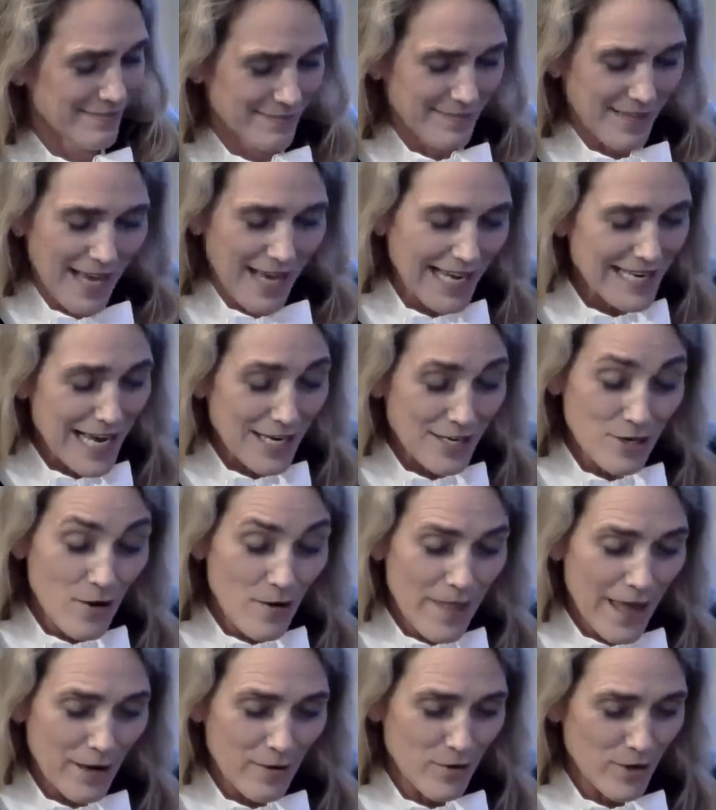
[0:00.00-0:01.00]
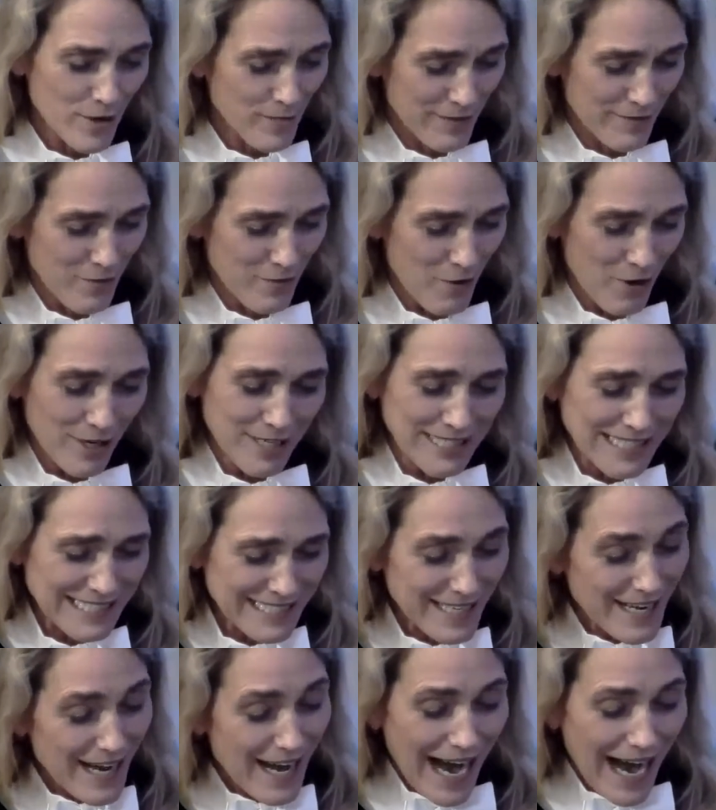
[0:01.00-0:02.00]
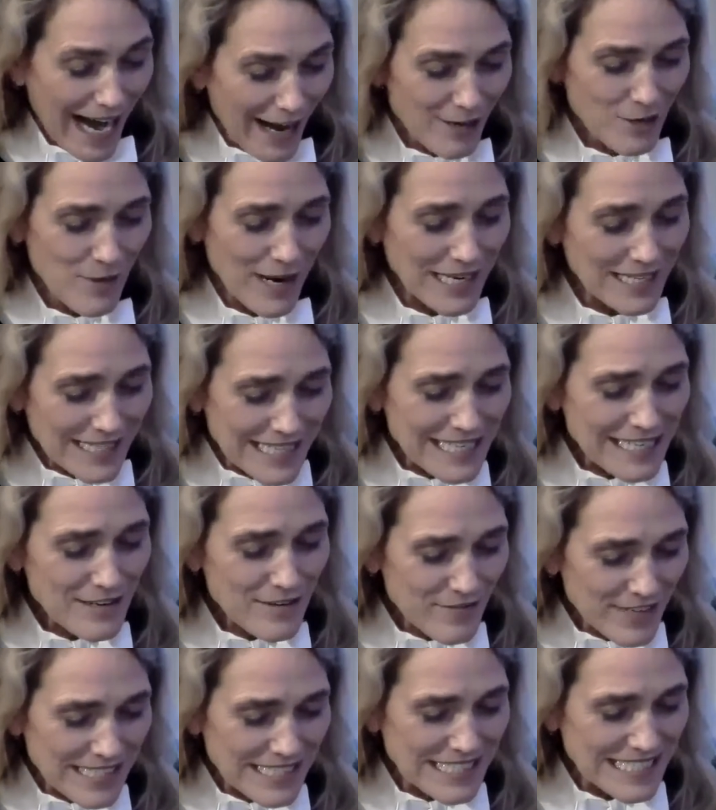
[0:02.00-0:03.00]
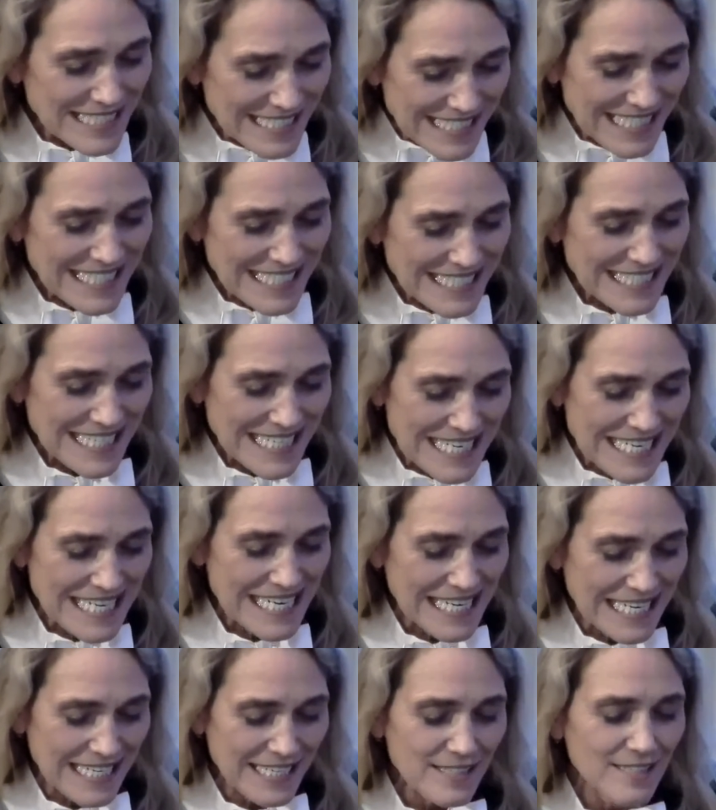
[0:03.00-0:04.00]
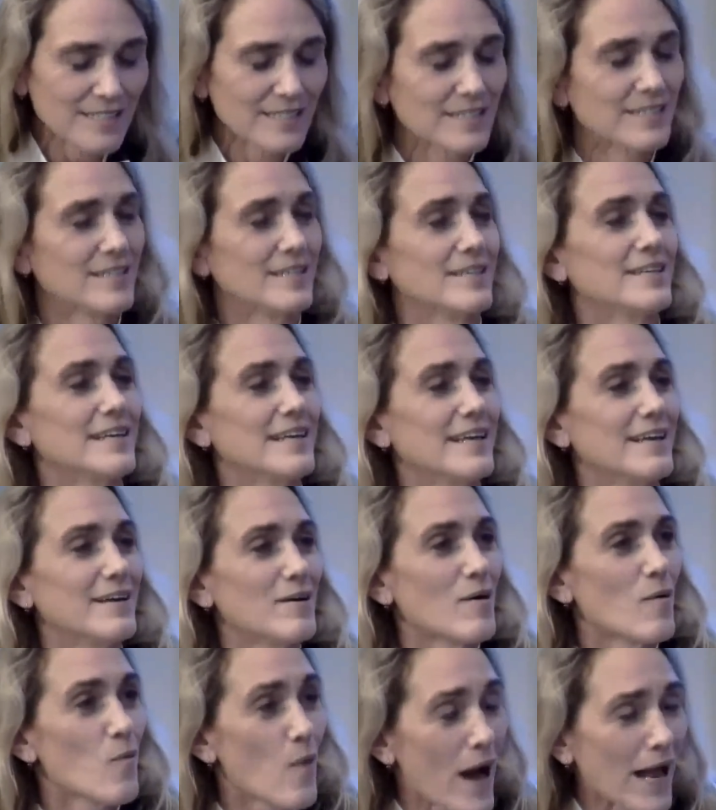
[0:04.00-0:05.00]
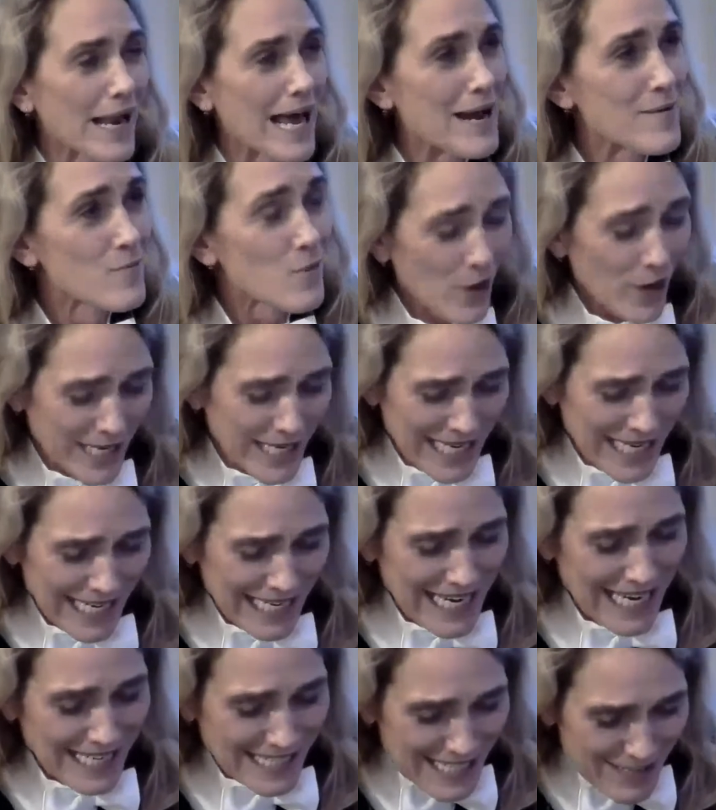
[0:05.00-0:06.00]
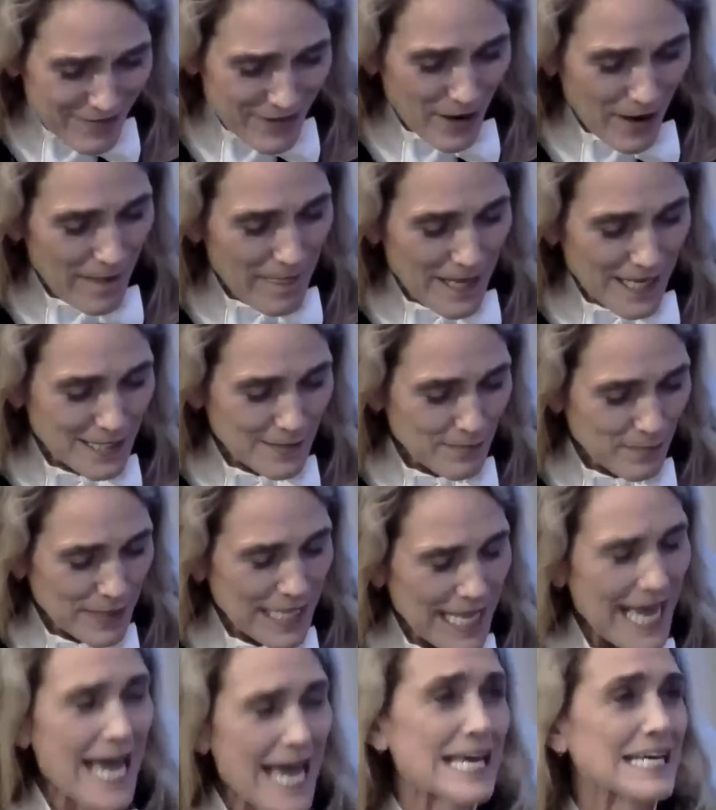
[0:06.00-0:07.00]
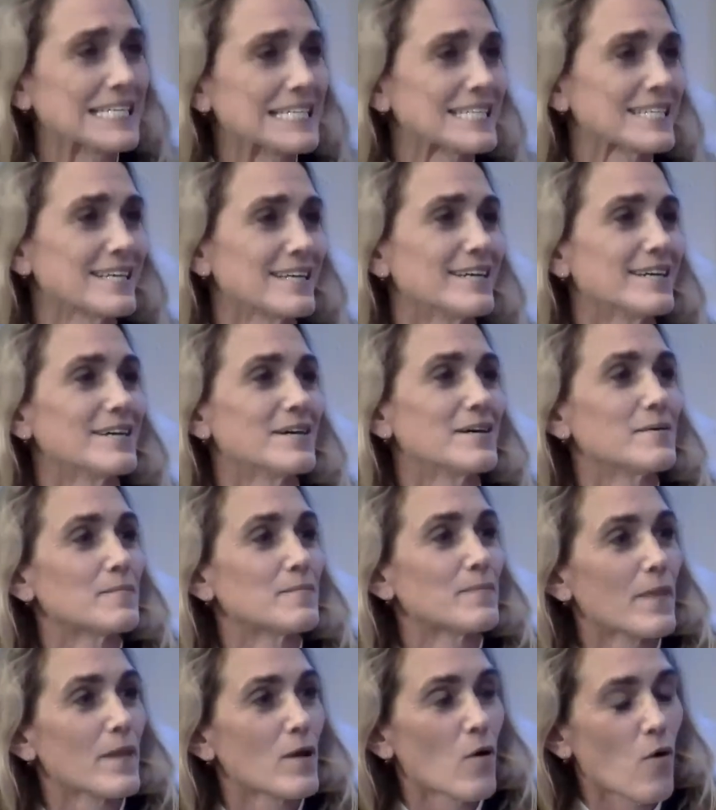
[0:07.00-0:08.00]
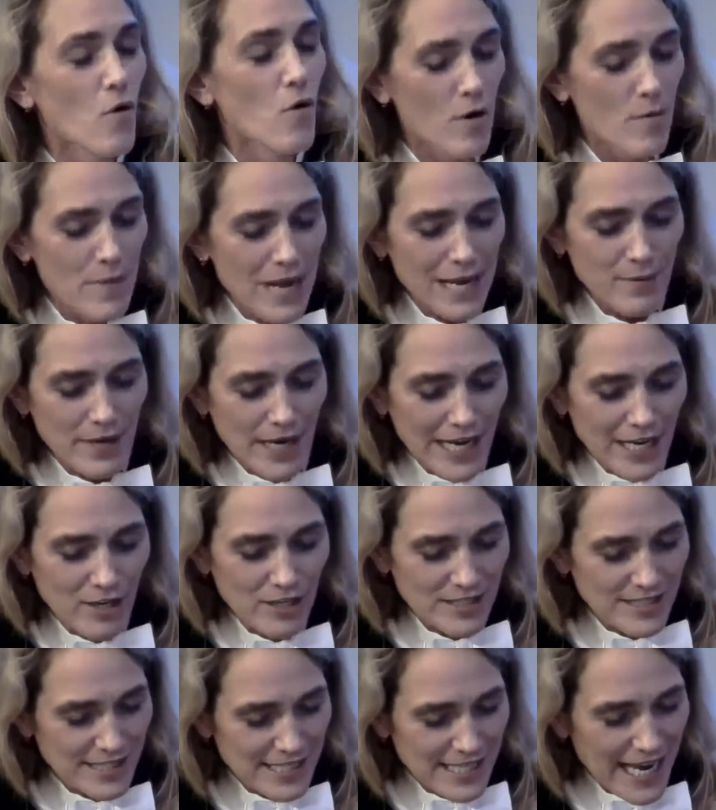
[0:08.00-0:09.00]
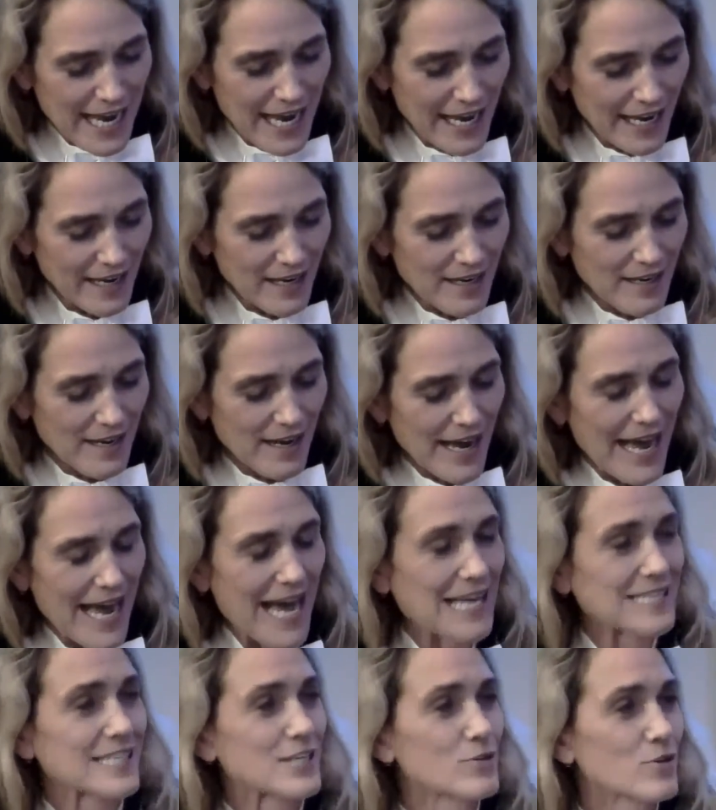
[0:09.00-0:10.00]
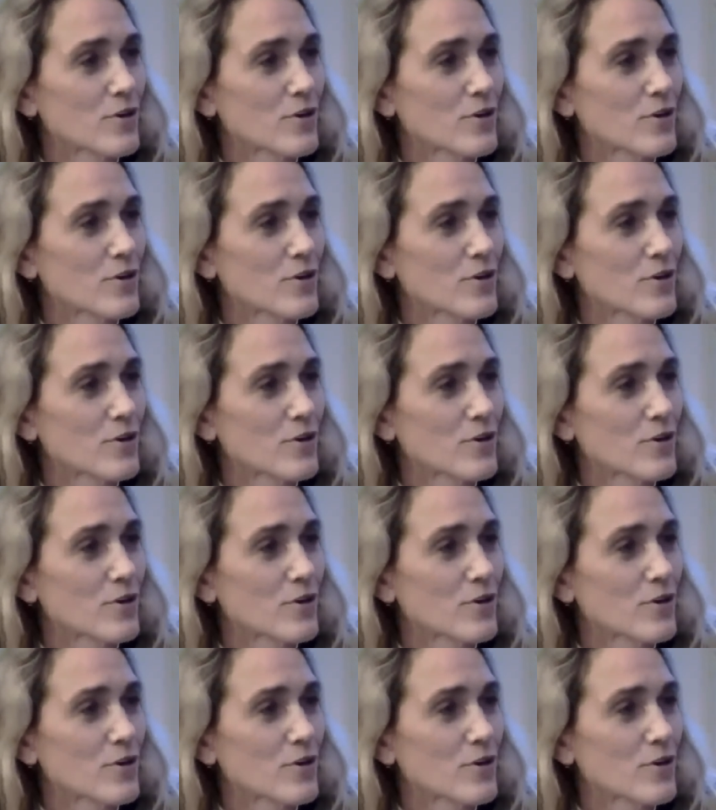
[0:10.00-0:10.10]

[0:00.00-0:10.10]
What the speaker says: I didn't know that word before. How do I live in syntony while I'm working and living on this planet? Or maybe I could say, asking your